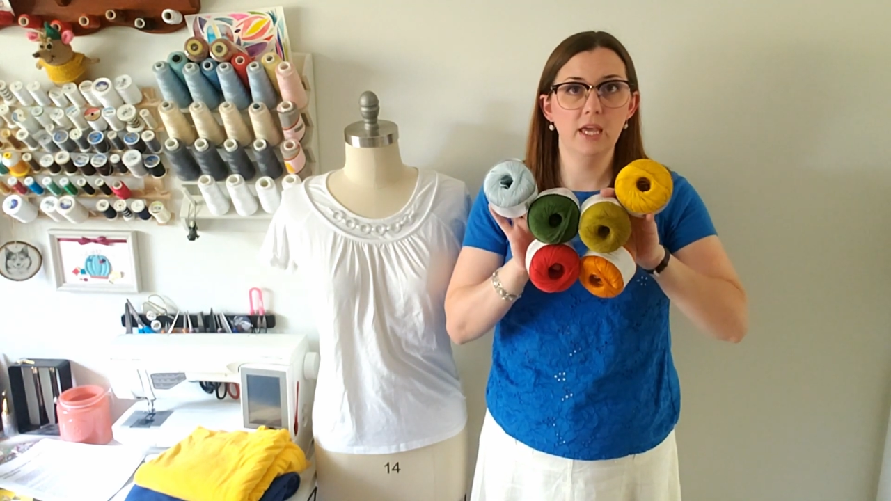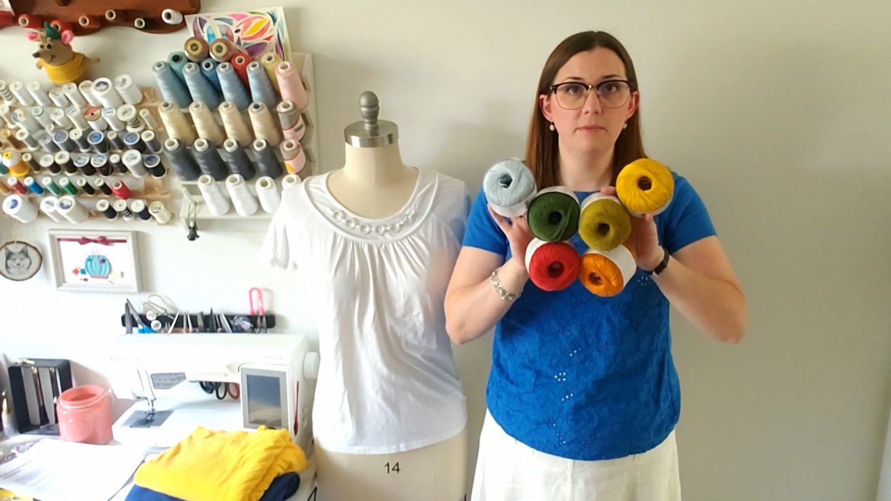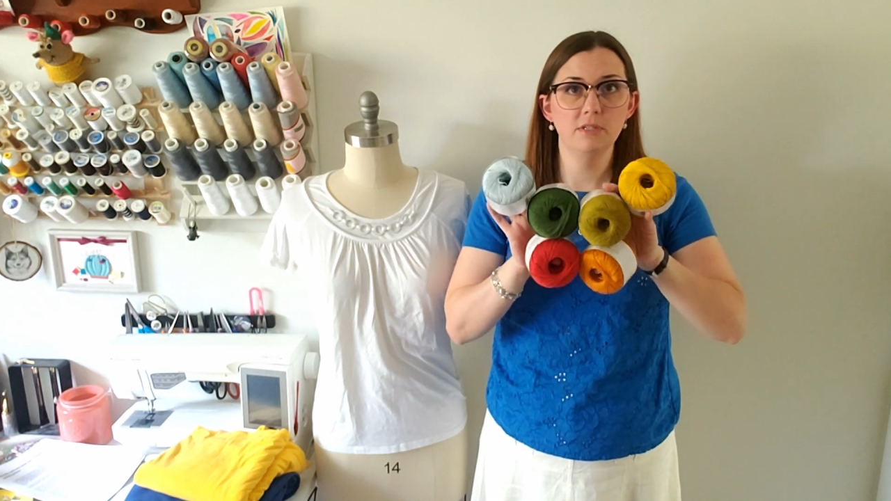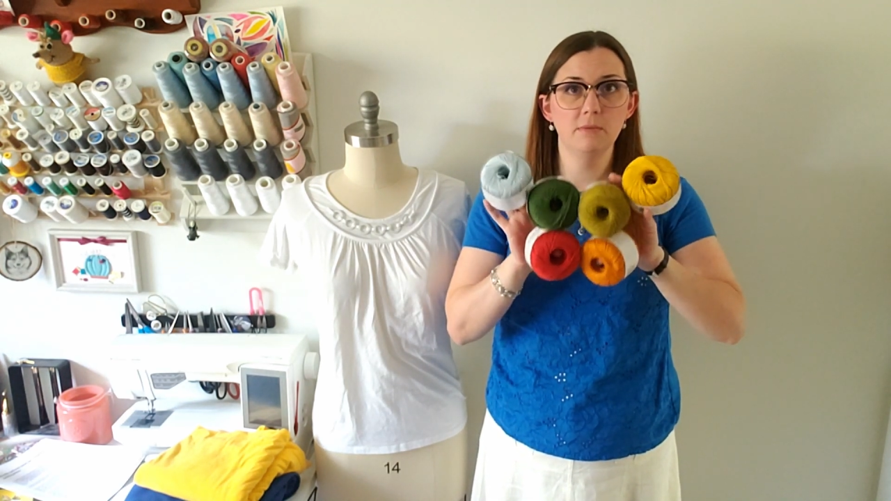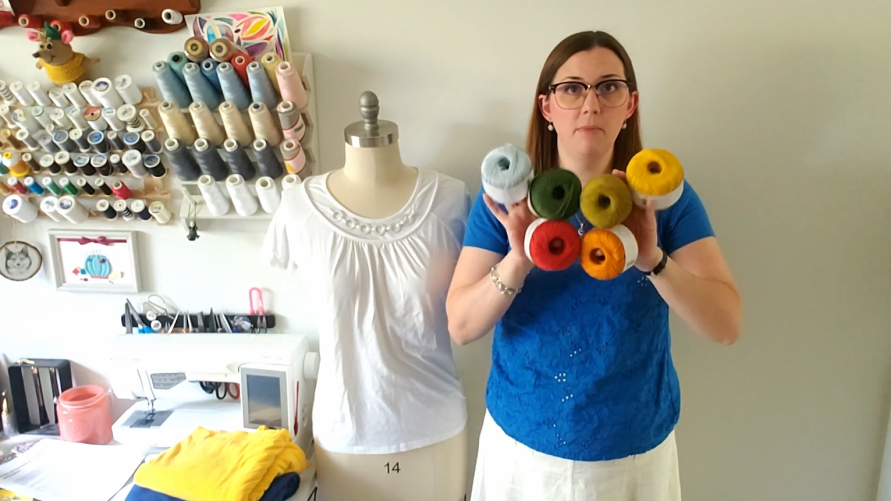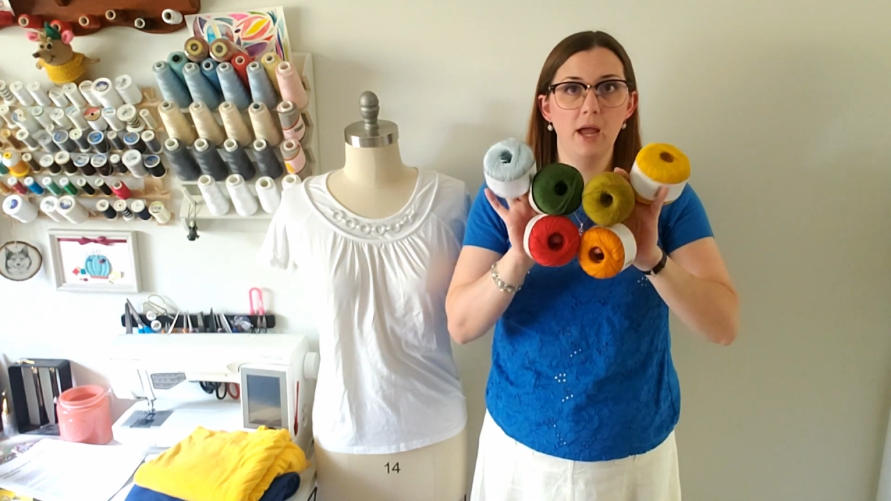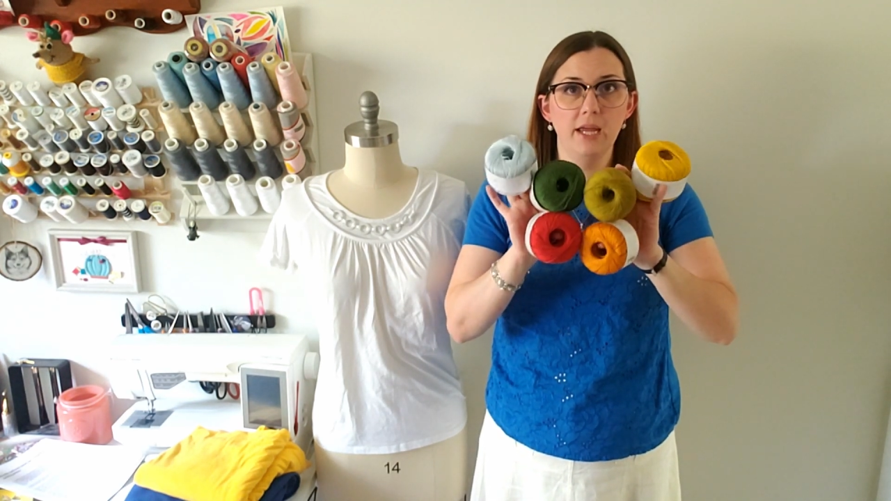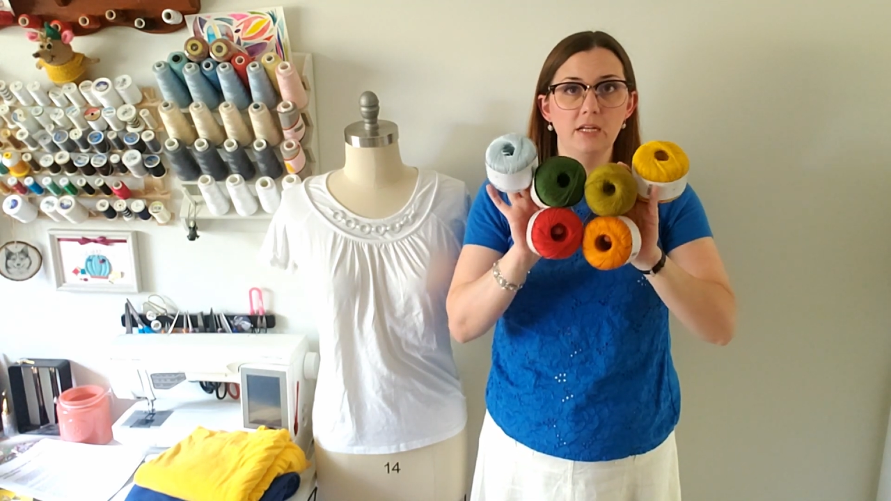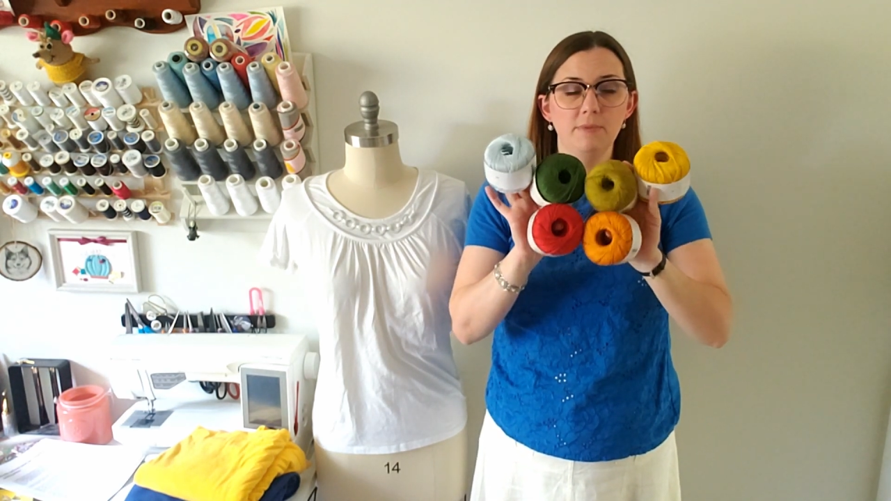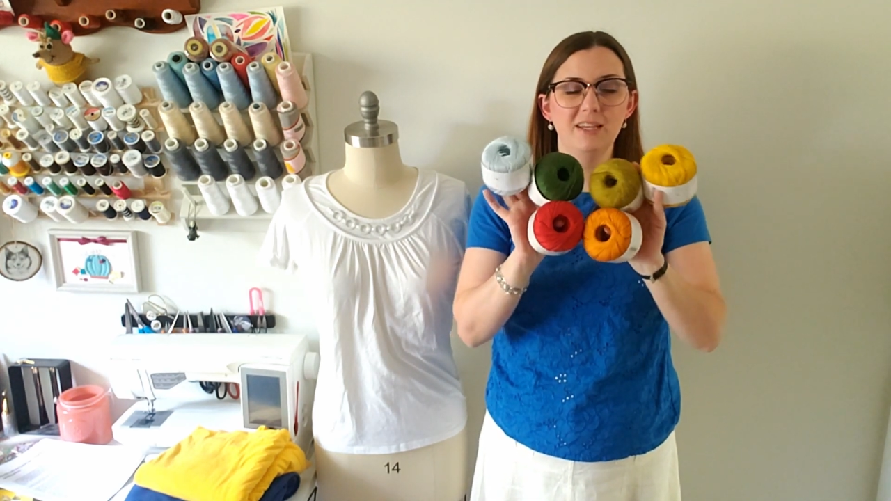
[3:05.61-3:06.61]
came to
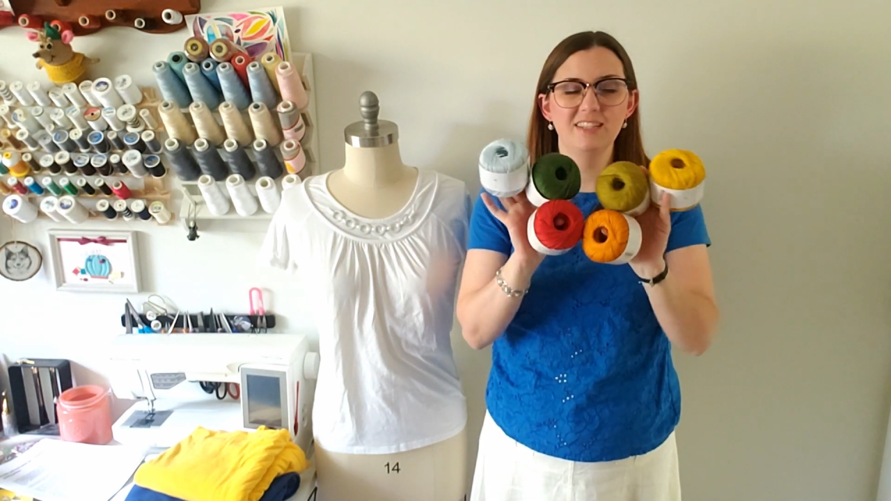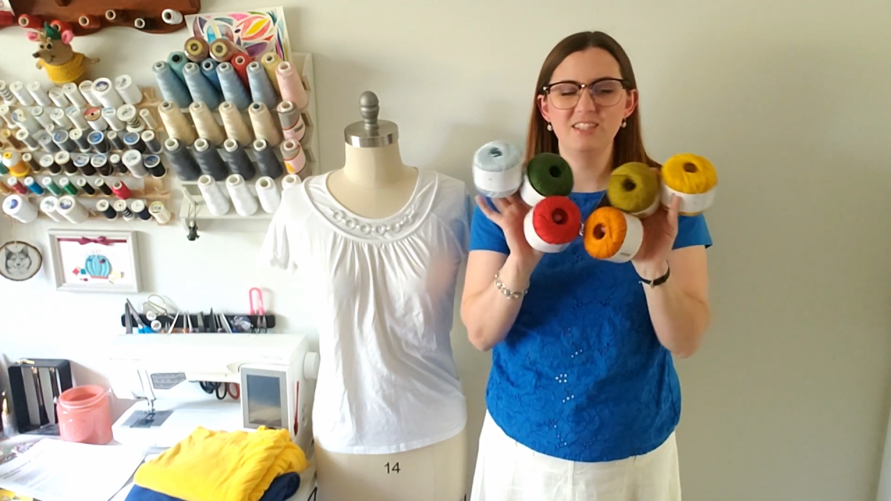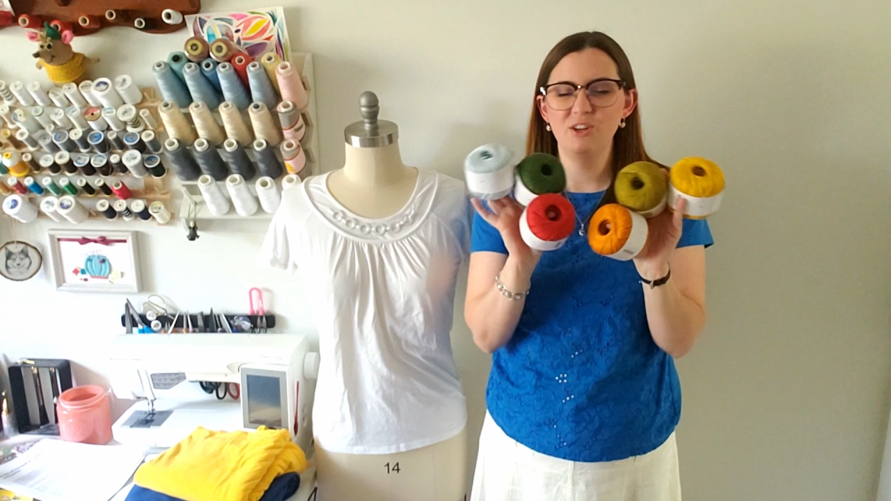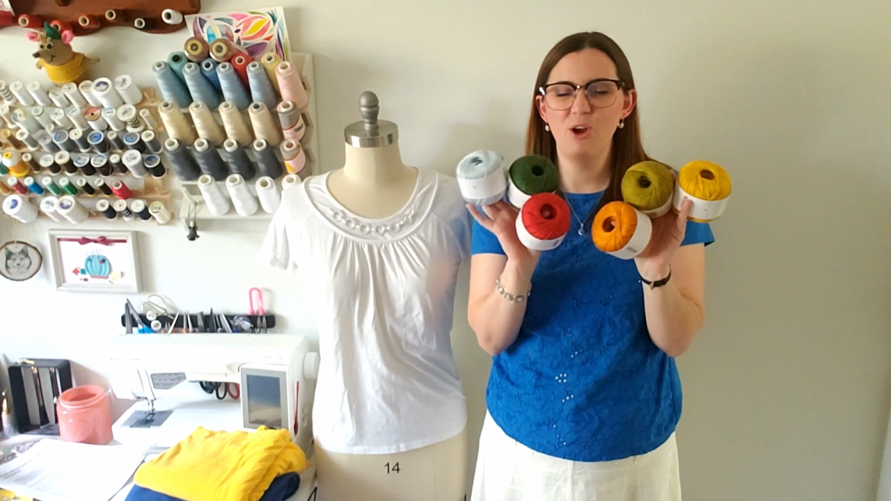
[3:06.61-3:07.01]
mind because,